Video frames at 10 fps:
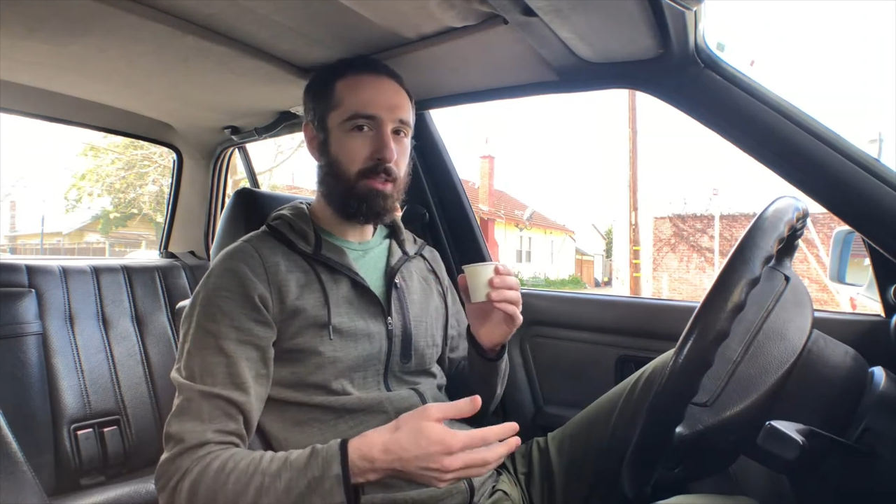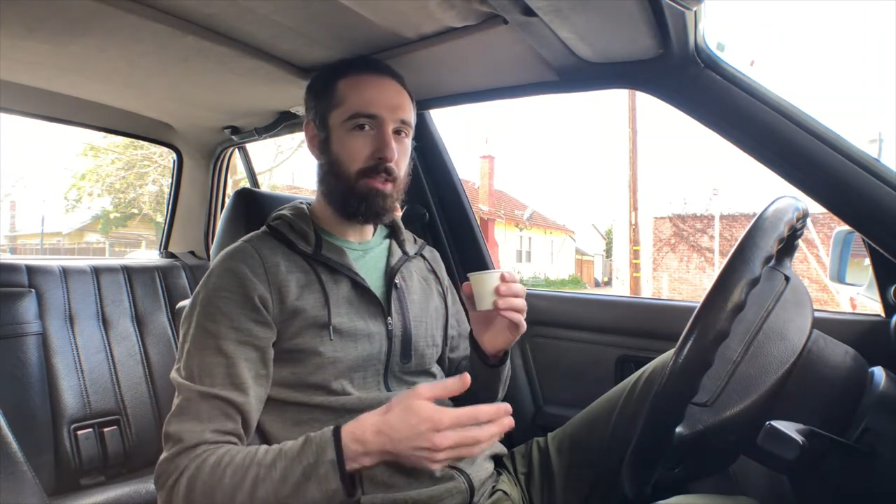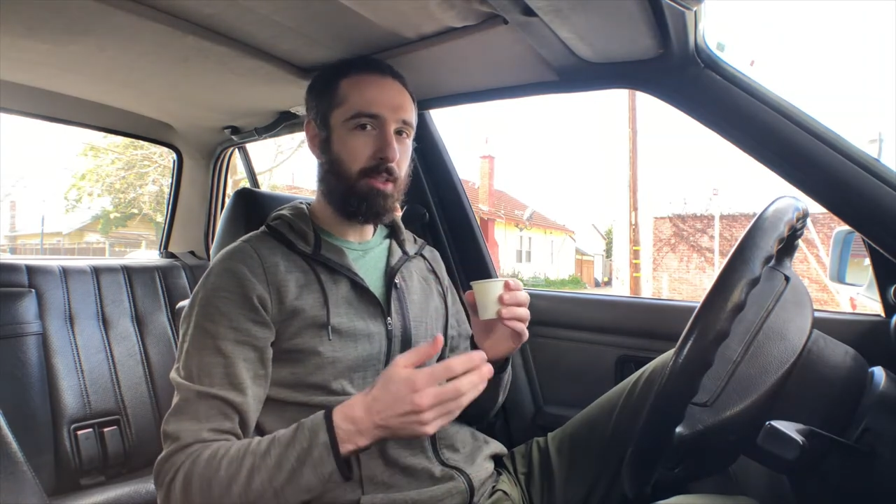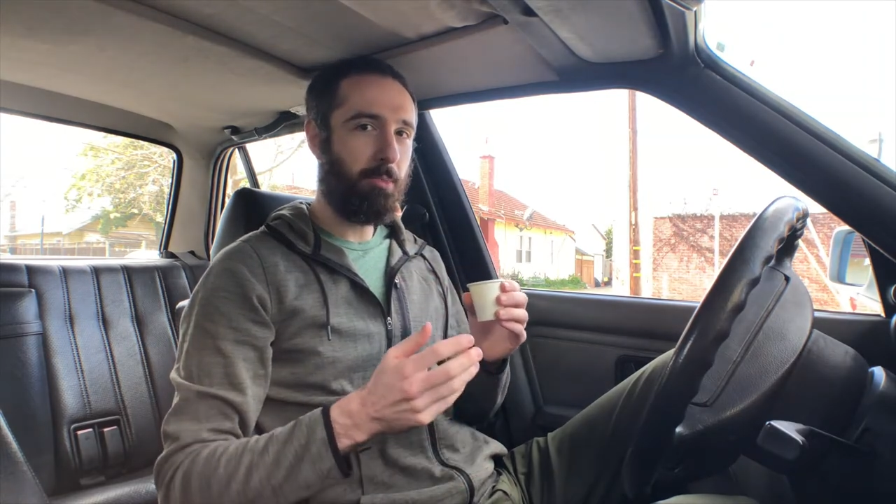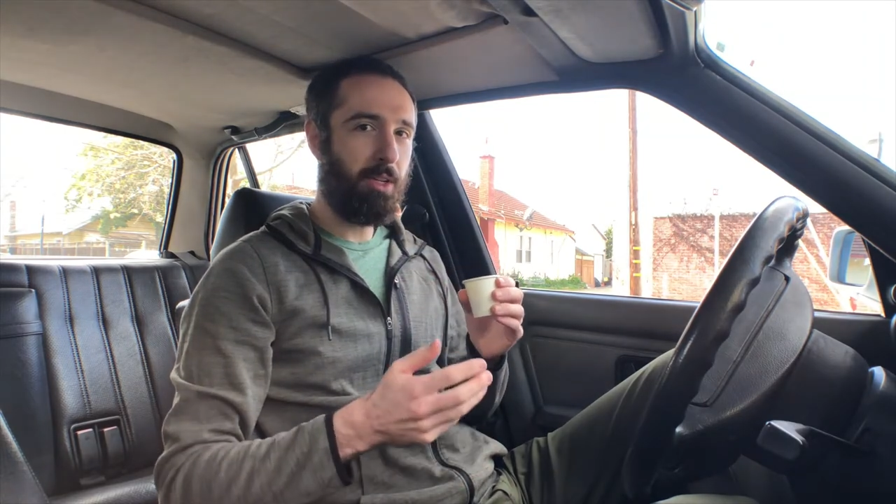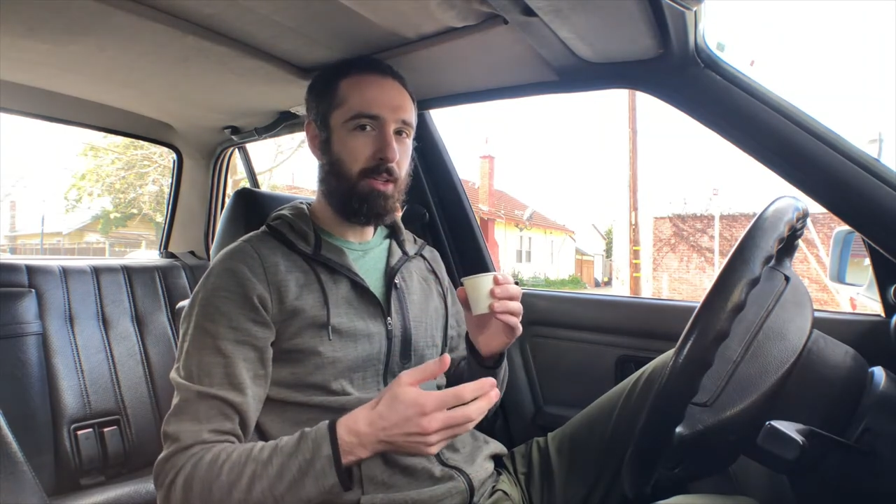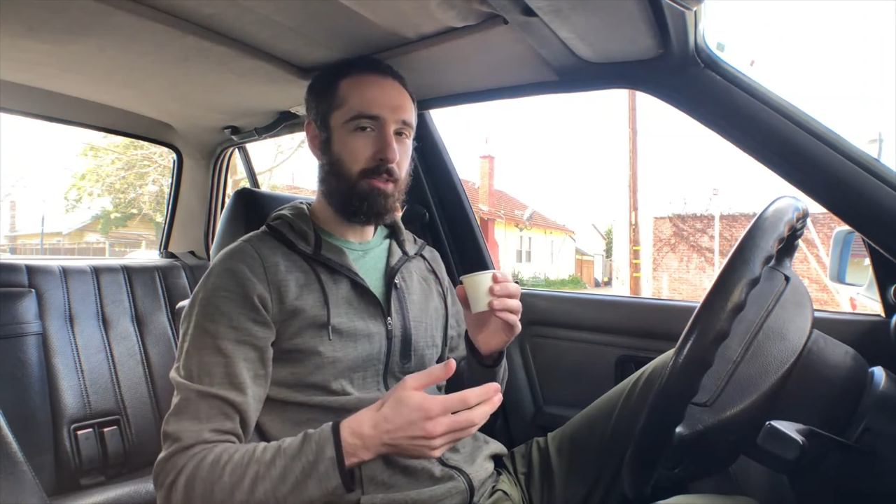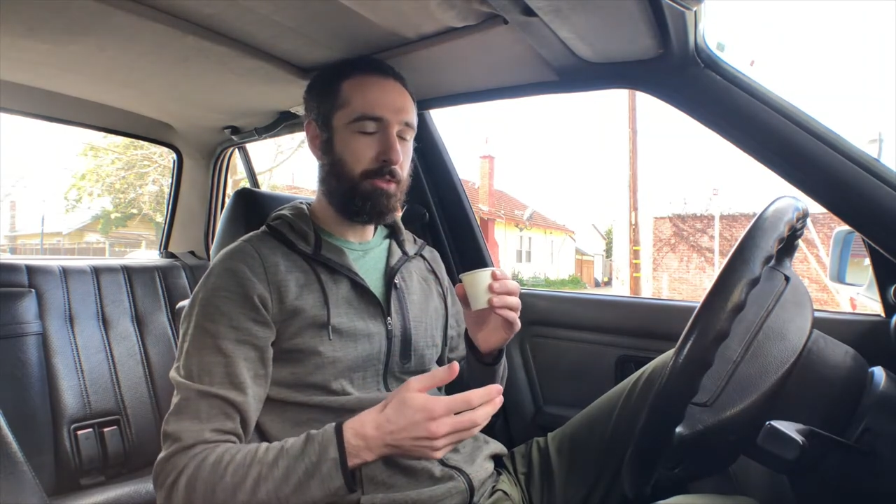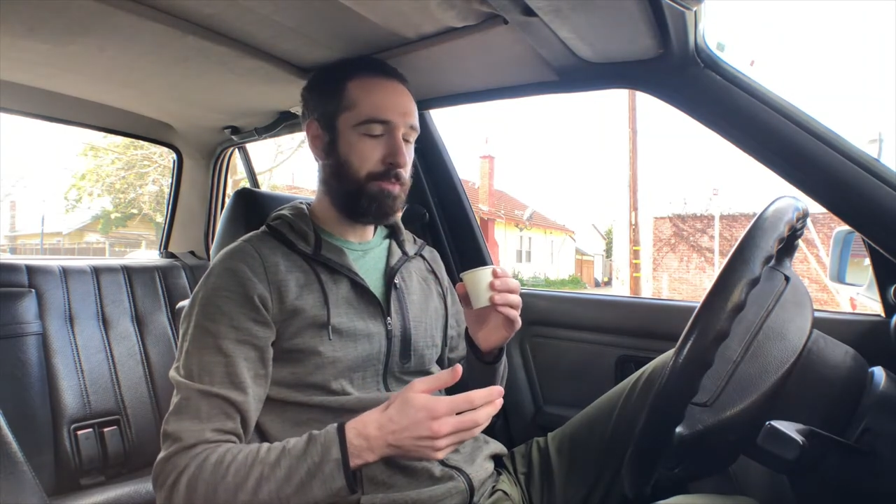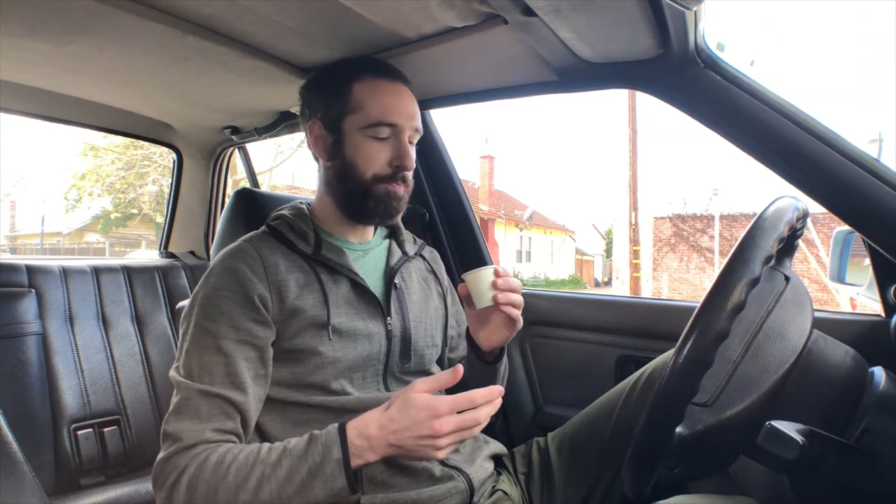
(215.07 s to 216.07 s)
a little bit
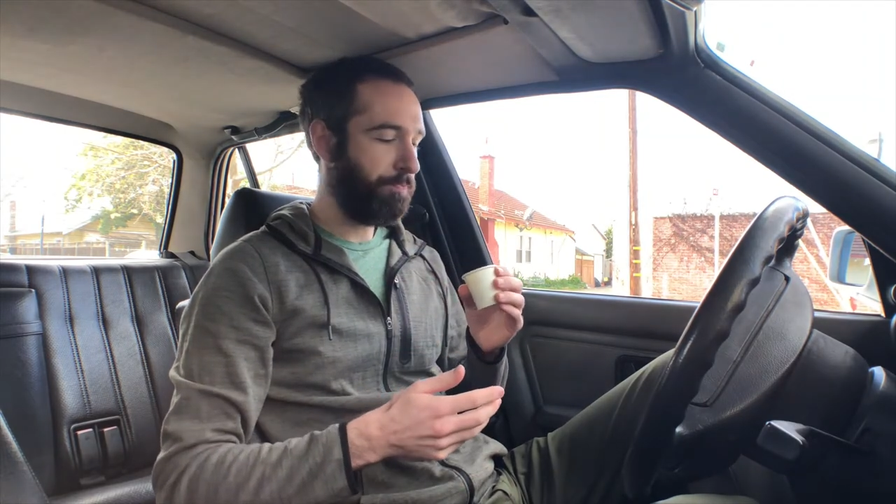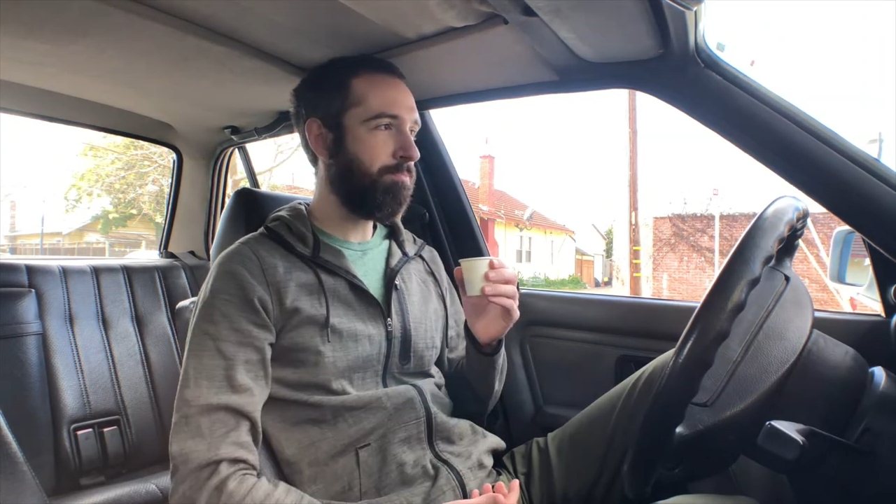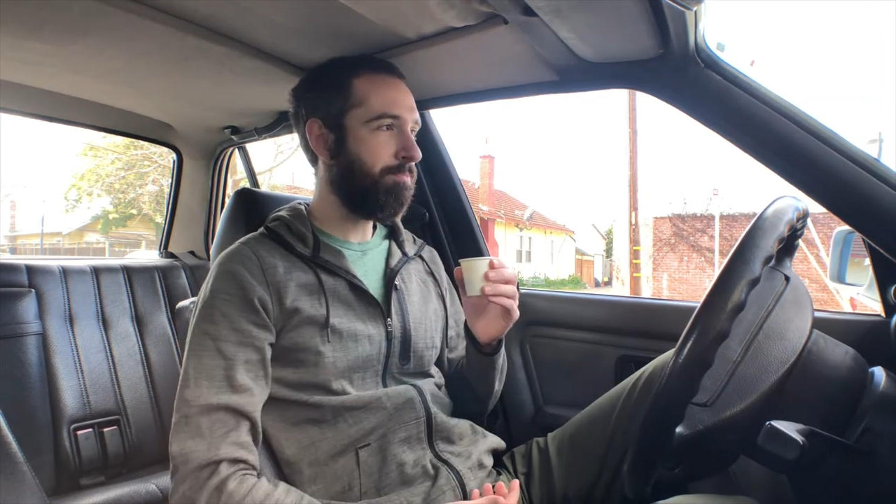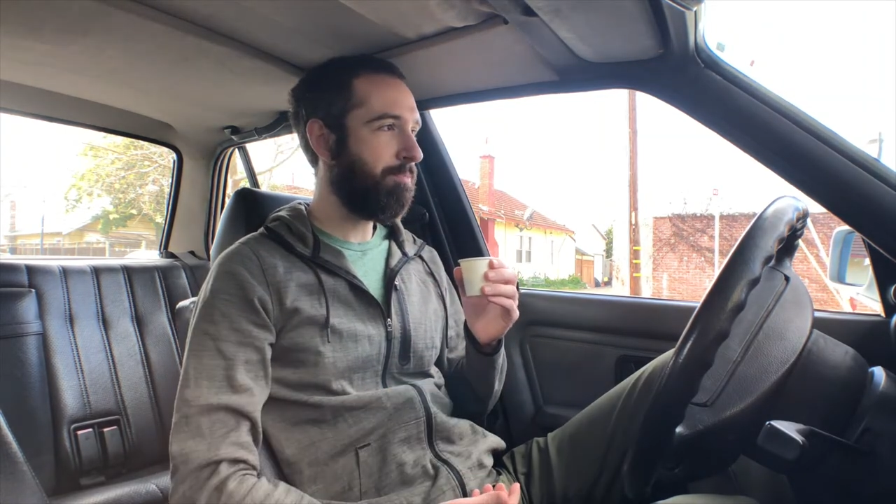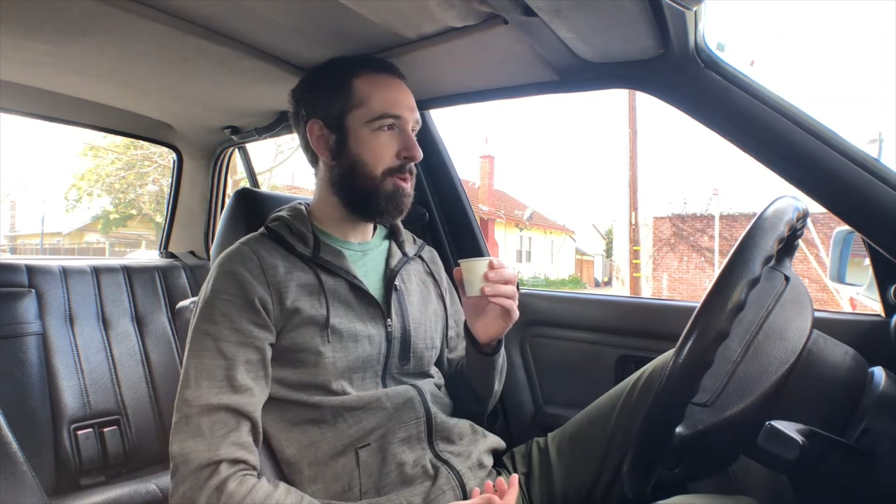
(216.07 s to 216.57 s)
of mm,